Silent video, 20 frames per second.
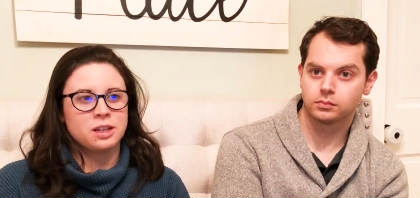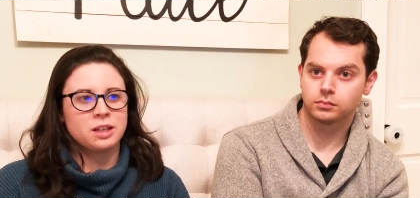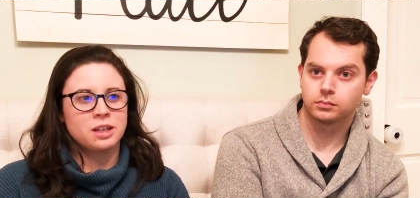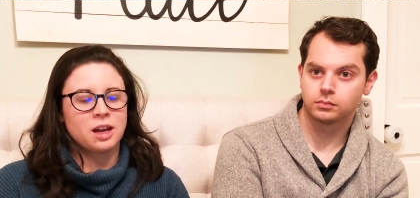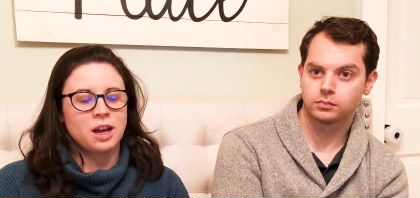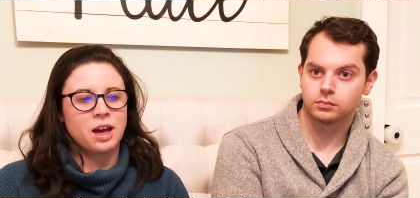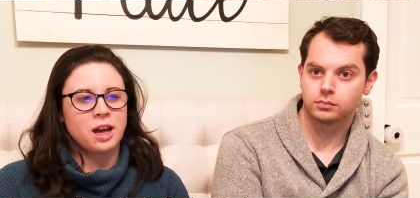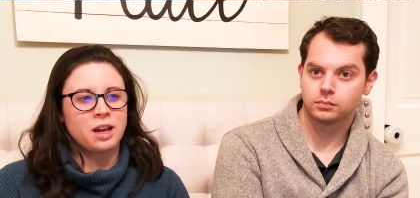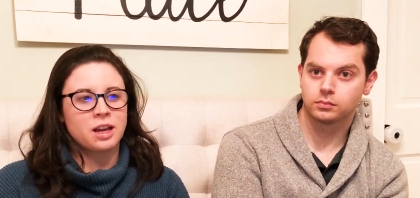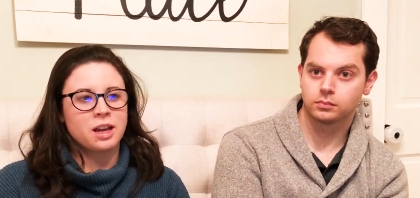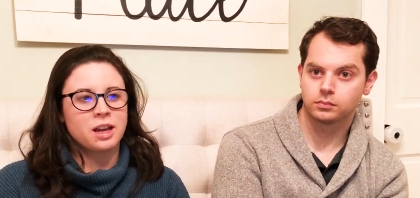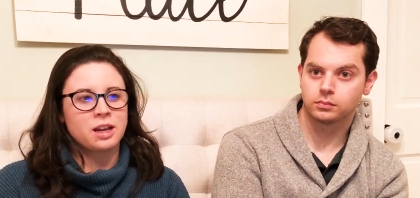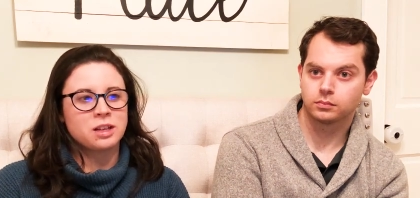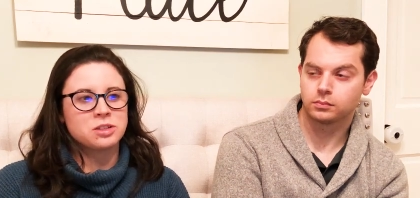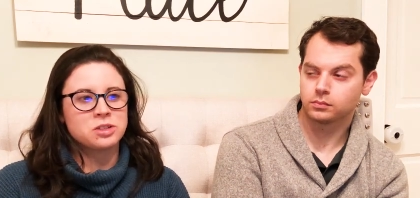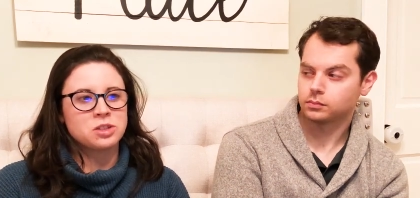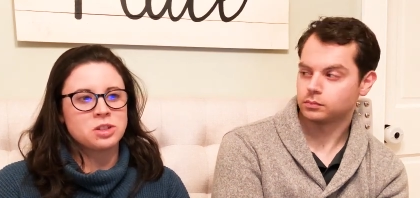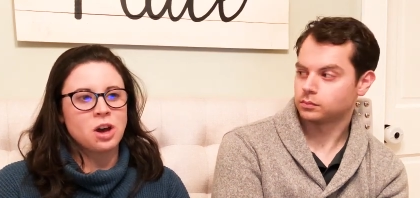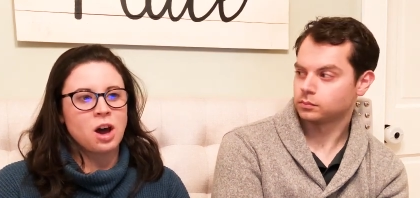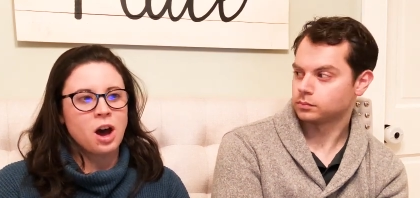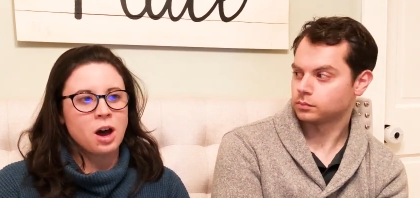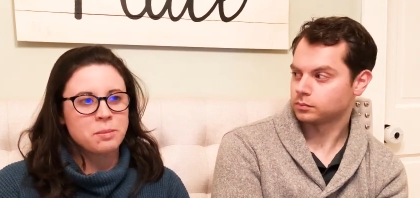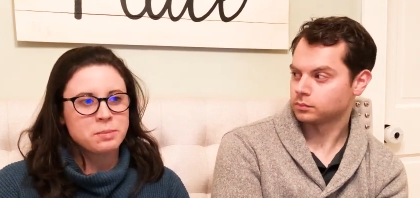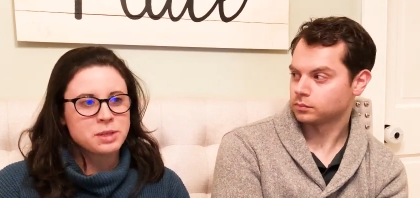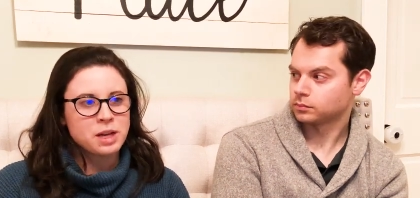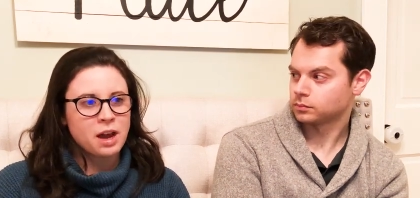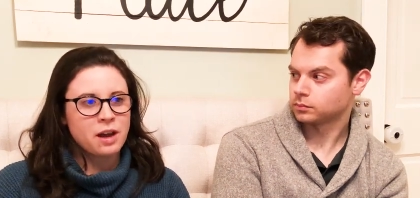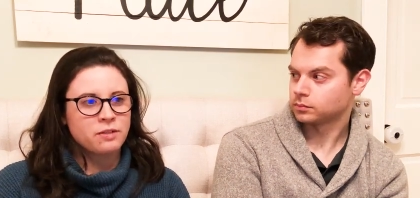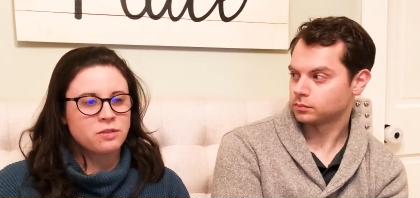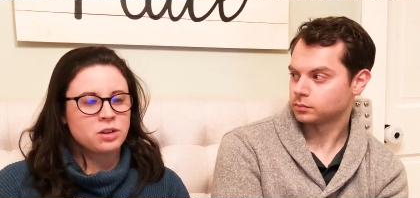Speaker 1: I stopped
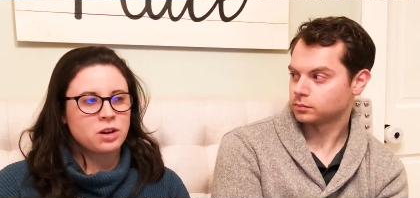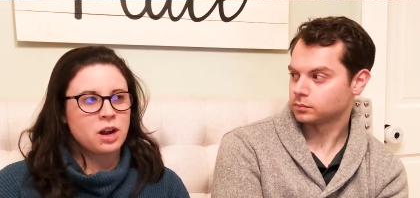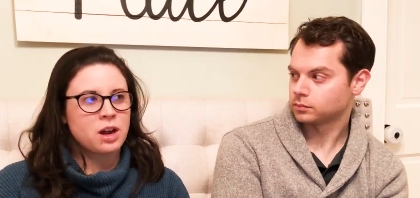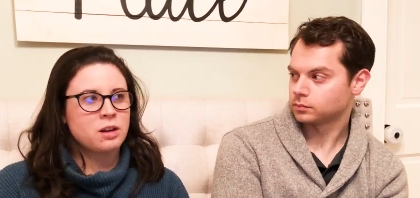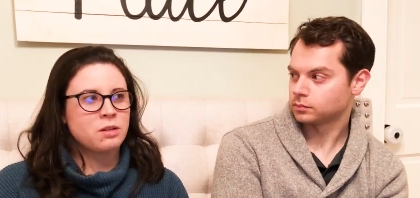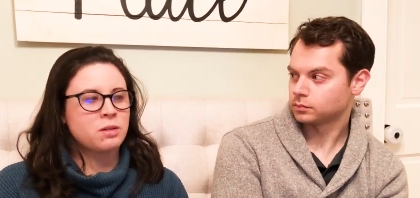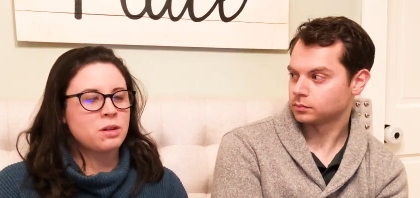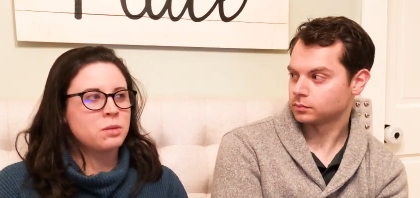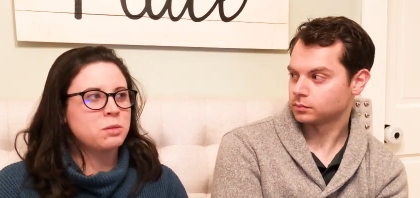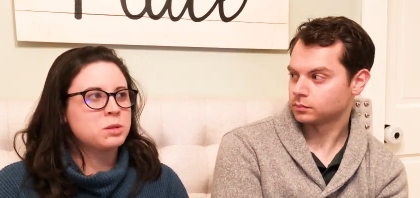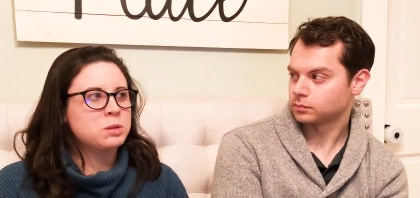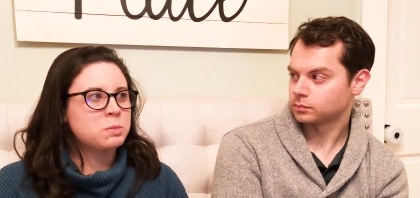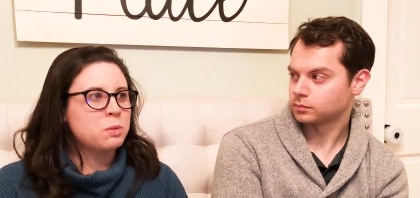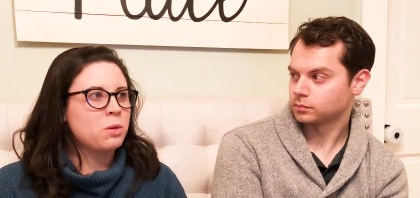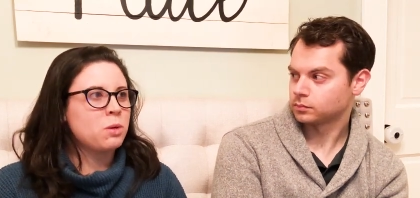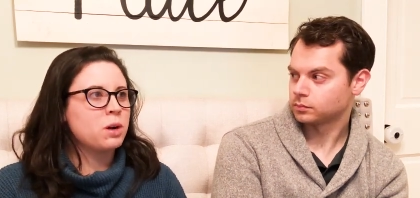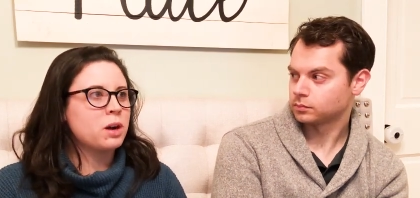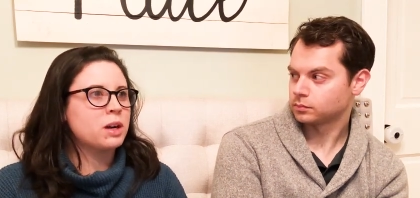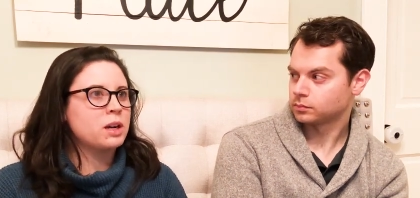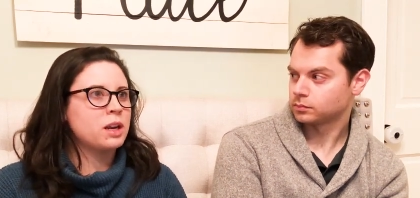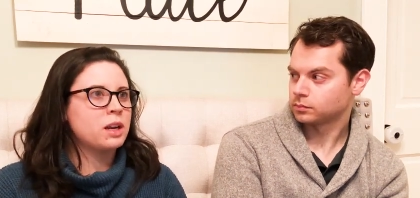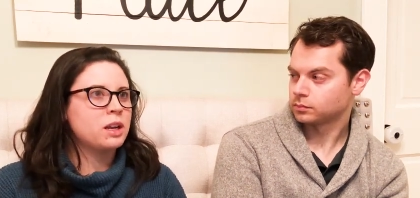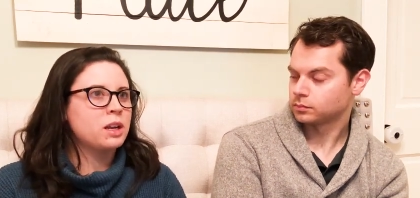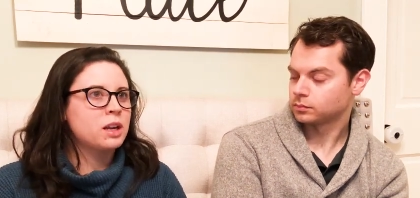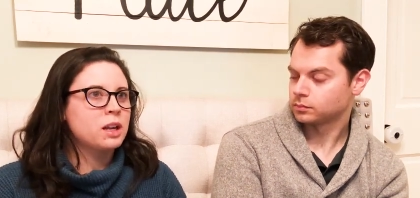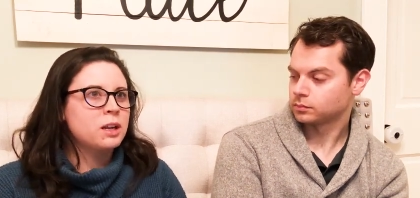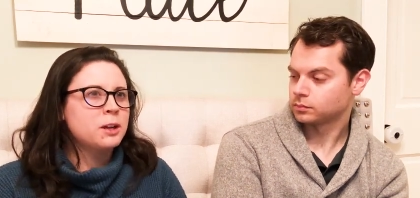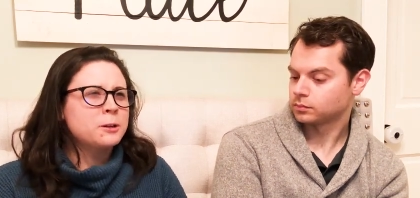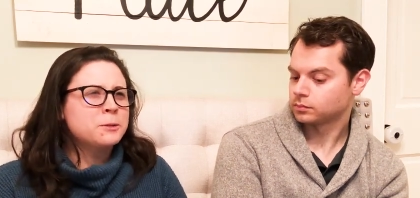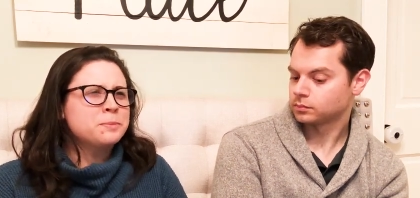after Henry was born, and
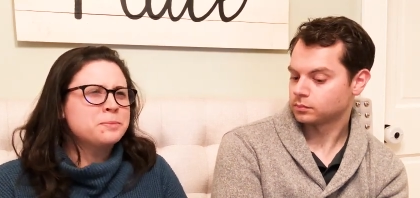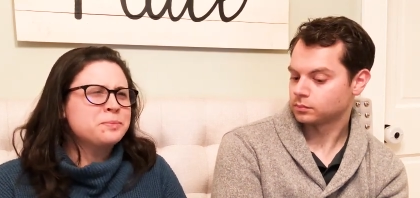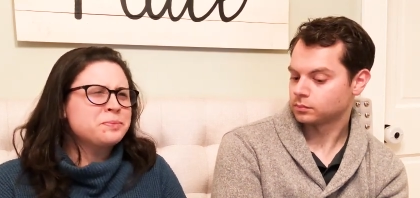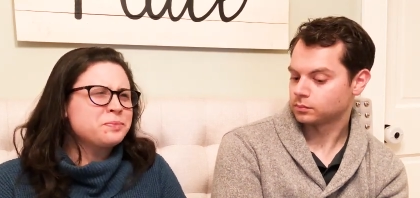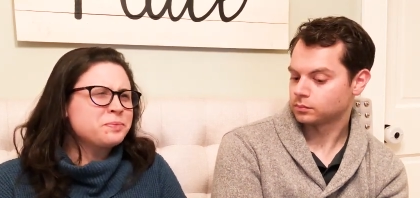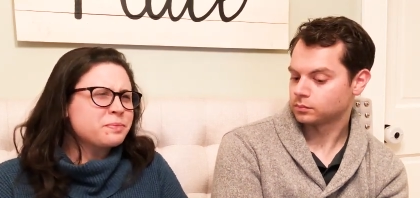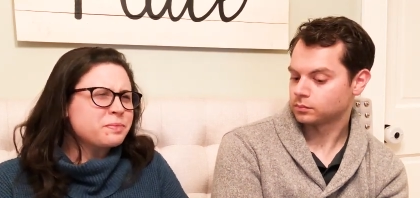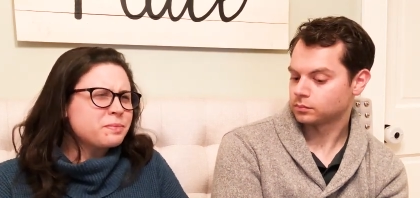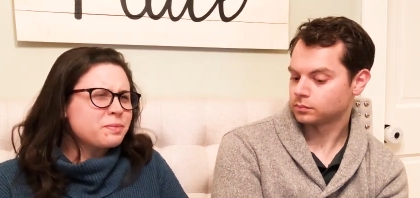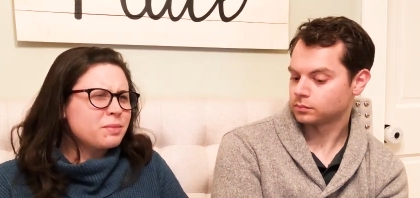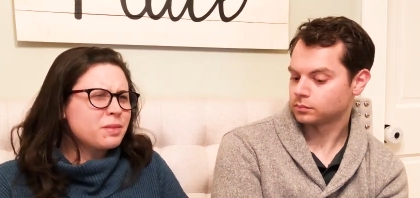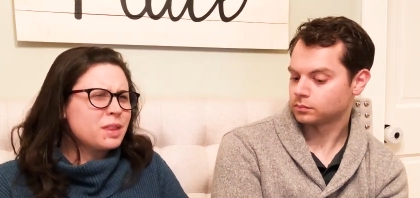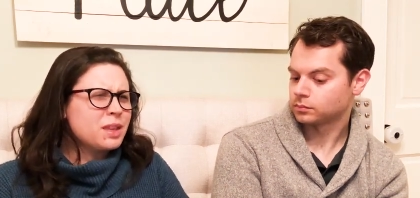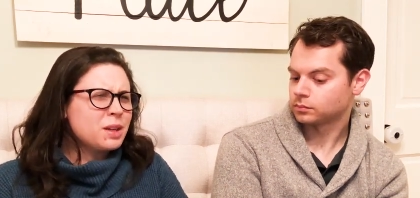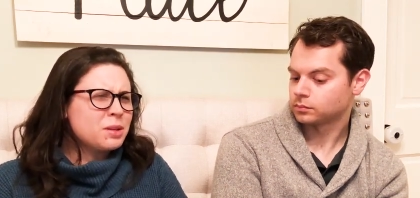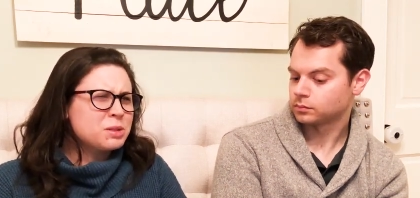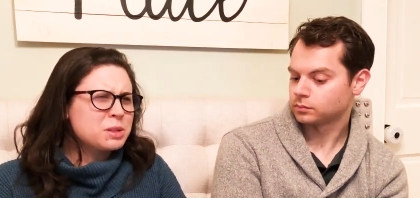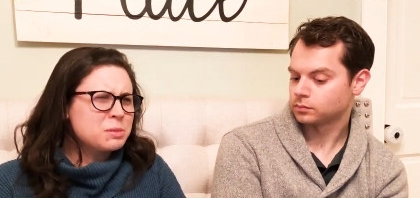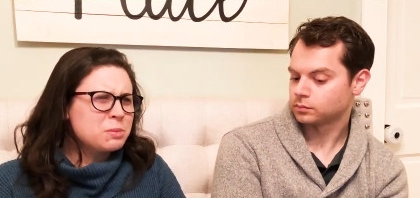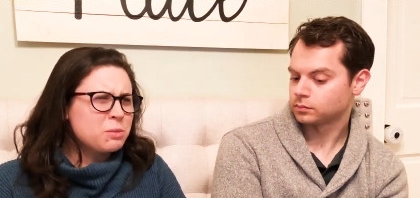it was